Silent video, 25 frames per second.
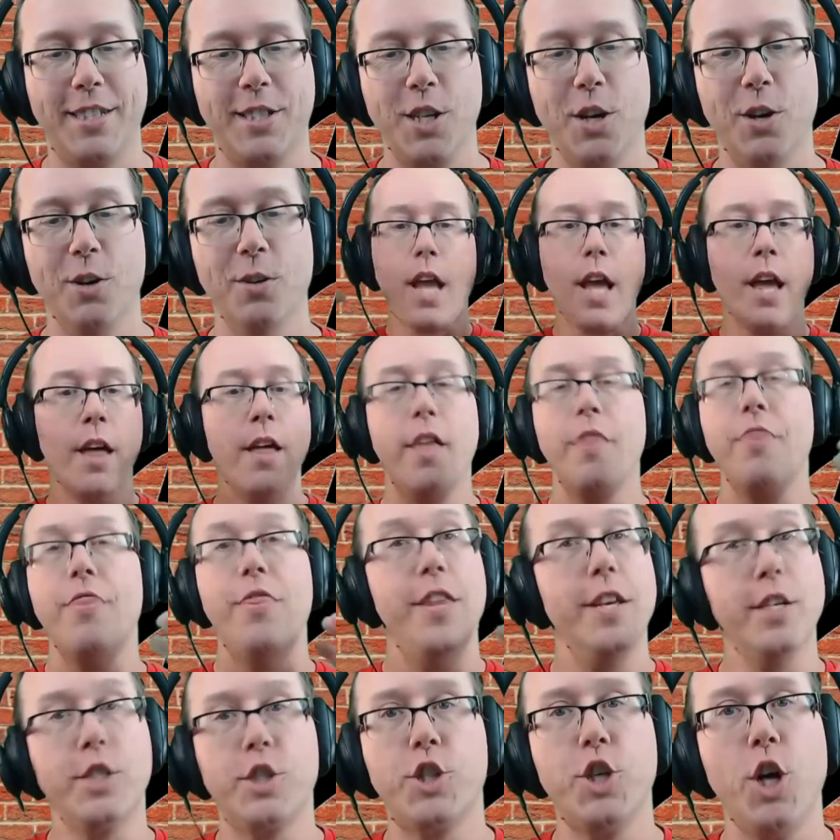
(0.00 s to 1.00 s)
so uh,
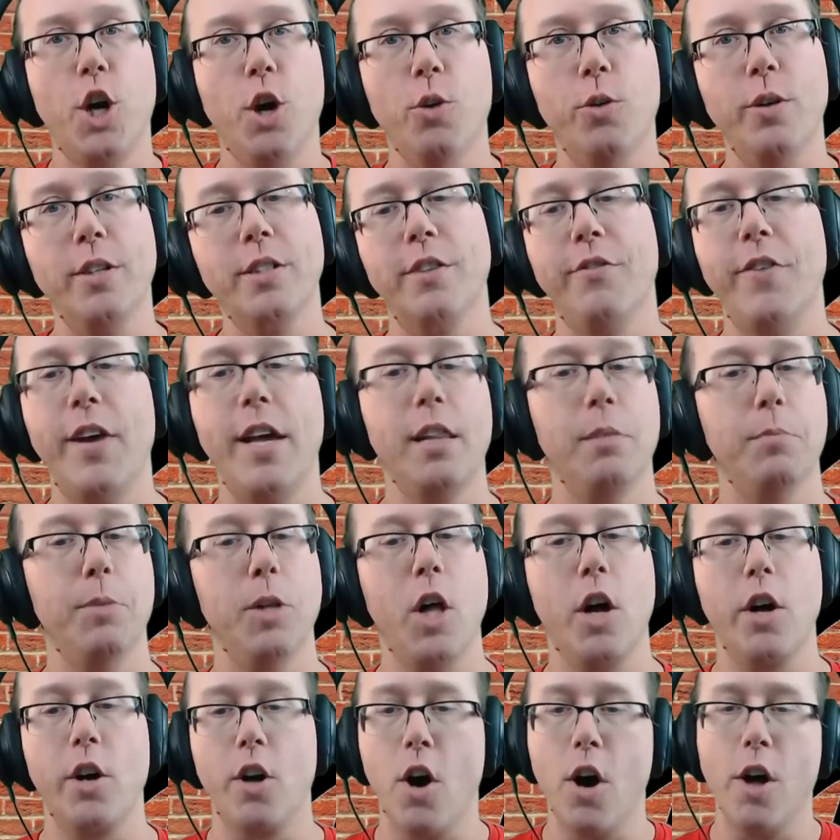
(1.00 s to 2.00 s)
this show is available
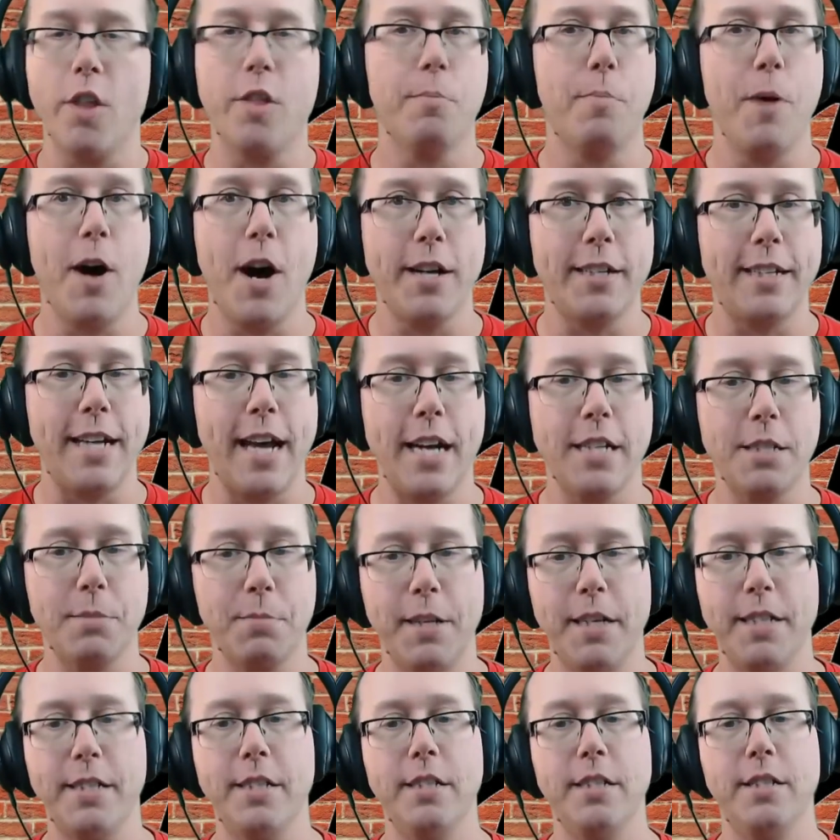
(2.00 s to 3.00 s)
on all the podcast
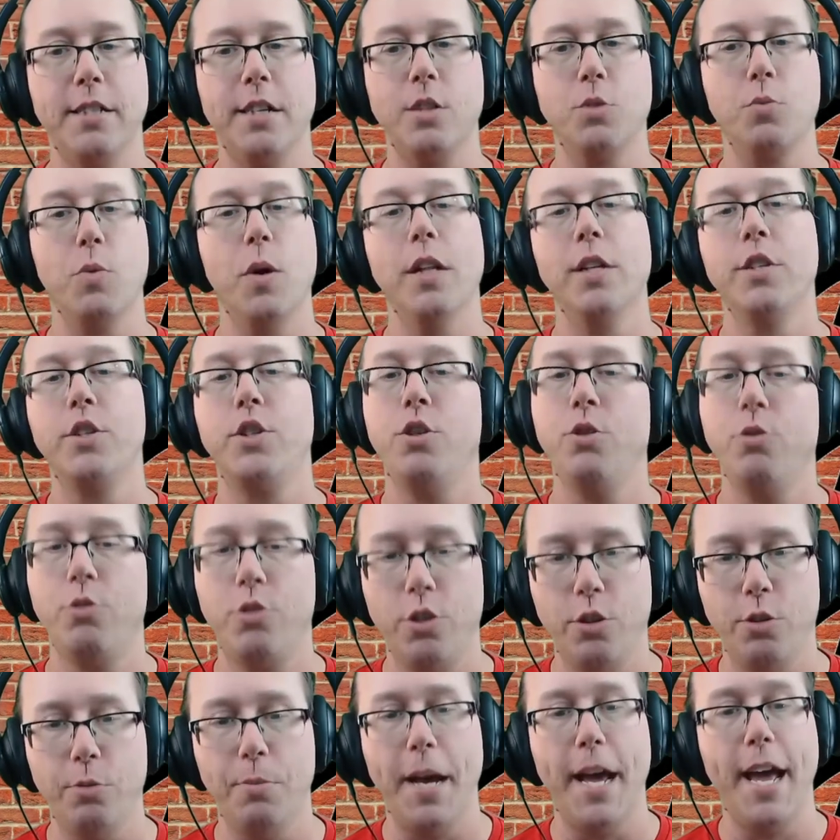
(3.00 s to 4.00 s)
places as well as
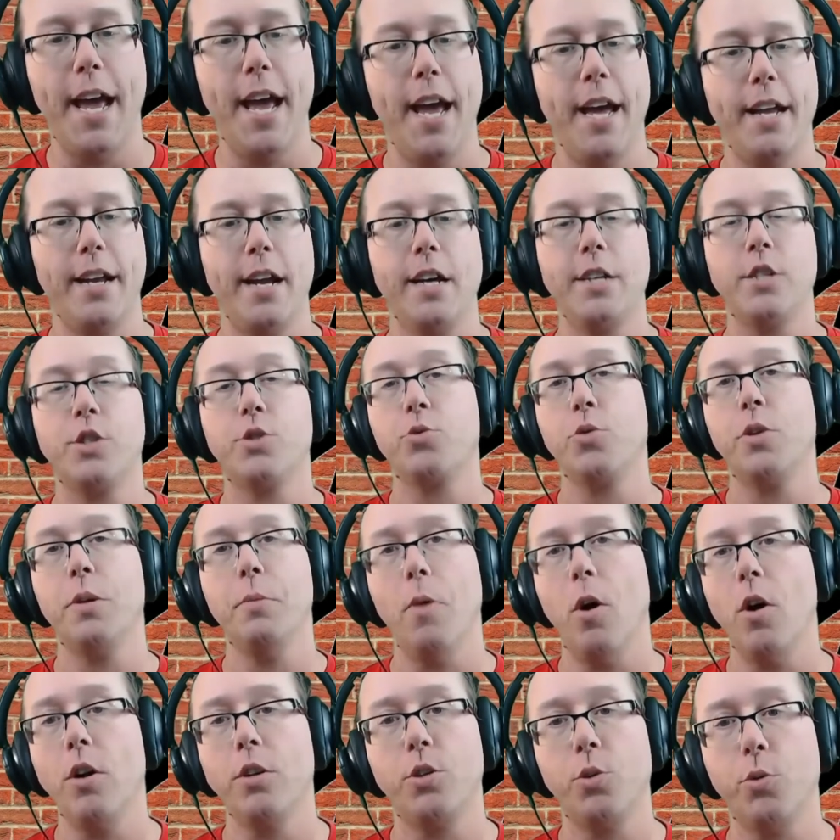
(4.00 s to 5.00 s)
YouTube and I stream
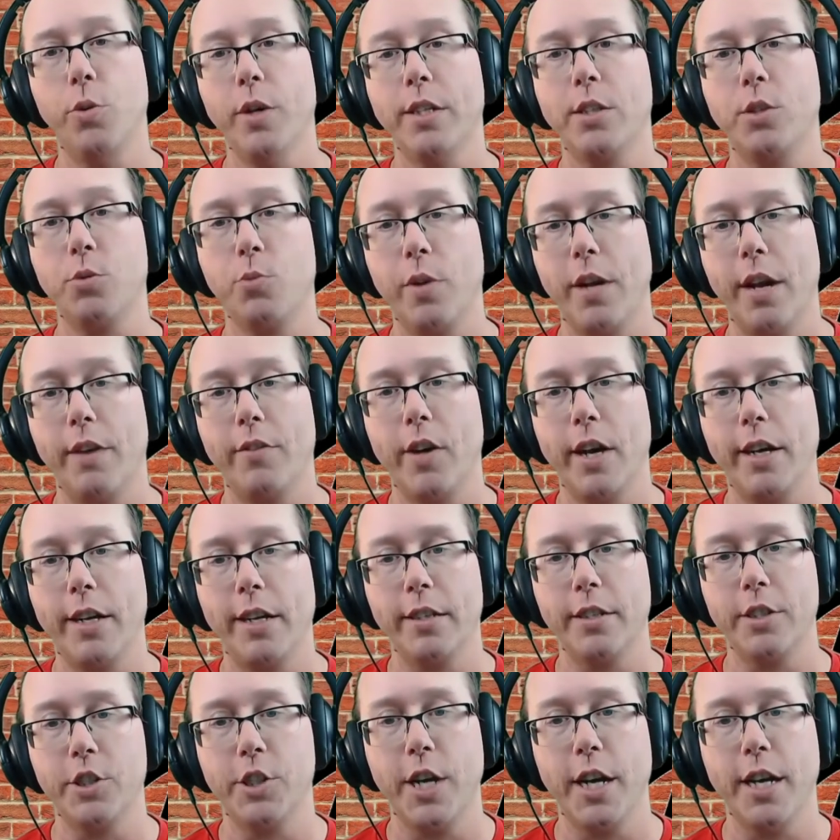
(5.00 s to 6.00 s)
on Twitch whenever I
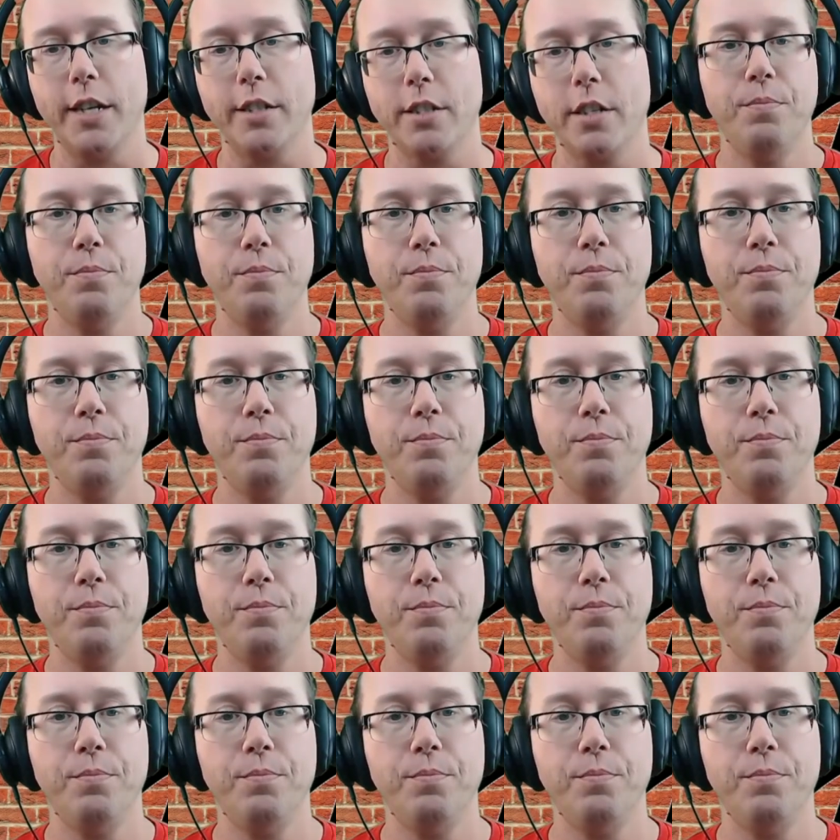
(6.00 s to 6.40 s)
get the chance.